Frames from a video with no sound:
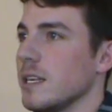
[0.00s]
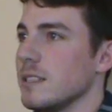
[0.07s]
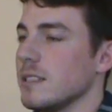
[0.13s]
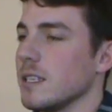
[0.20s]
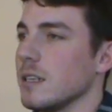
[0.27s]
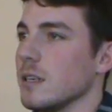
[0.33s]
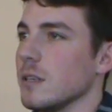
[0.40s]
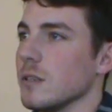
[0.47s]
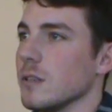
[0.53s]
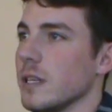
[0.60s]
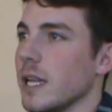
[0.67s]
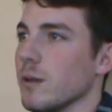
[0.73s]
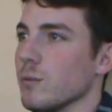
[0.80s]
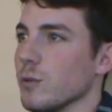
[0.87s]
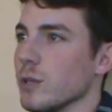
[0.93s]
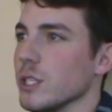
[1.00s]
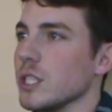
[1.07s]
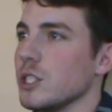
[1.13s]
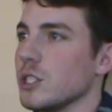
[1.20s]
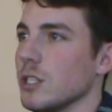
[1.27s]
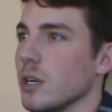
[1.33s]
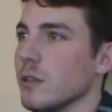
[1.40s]
until they
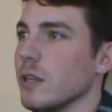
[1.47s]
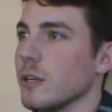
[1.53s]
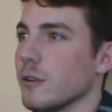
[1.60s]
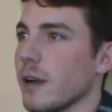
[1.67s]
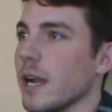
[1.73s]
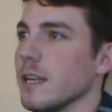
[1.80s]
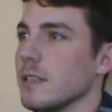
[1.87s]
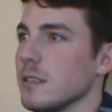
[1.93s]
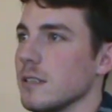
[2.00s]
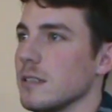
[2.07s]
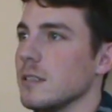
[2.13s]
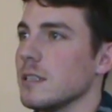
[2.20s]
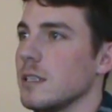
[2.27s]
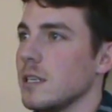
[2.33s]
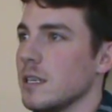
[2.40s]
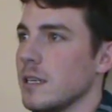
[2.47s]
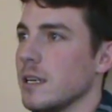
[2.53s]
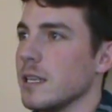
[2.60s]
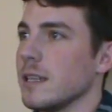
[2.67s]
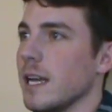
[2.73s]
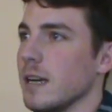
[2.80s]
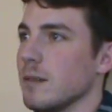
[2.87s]
really showed their gratitude
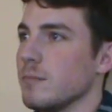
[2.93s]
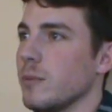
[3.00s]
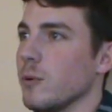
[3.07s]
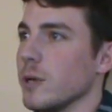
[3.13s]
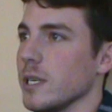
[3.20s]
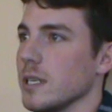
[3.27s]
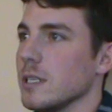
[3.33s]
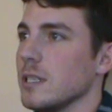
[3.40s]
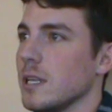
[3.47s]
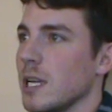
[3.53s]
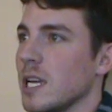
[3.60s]
wow. at that point.